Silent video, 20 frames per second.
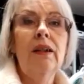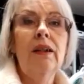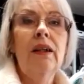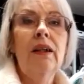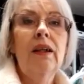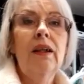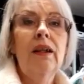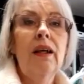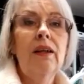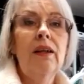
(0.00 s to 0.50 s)

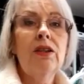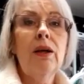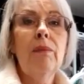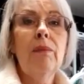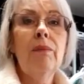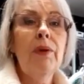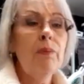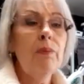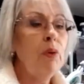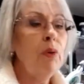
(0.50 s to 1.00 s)
Now, some
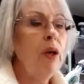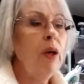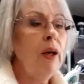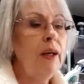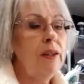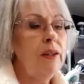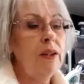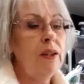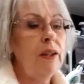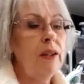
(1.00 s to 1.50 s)
people
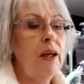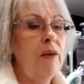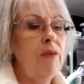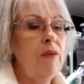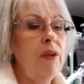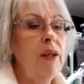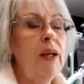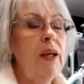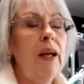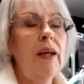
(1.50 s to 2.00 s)
like to cover
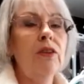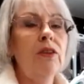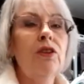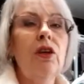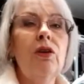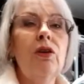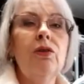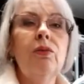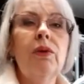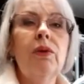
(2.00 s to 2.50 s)
the
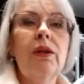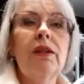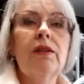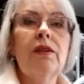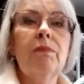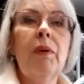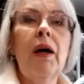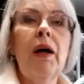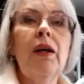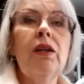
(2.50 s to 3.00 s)
electrode with a
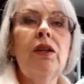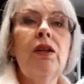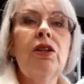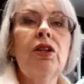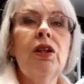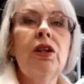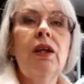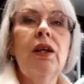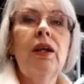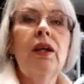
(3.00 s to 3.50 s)

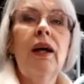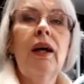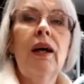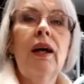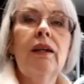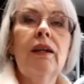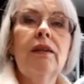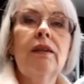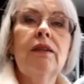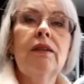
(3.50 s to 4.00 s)
sponge
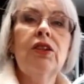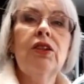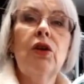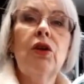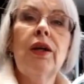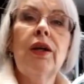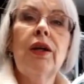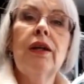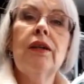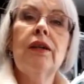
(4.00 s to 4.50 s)
and
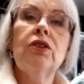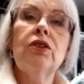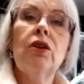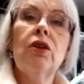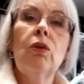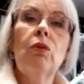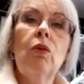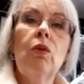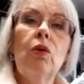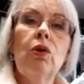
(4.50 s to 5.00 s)
soak it in
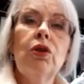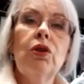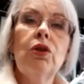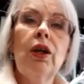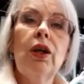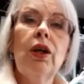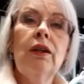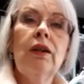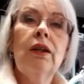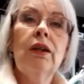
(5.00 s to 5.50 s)
salt
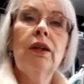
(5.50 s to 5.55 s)
water.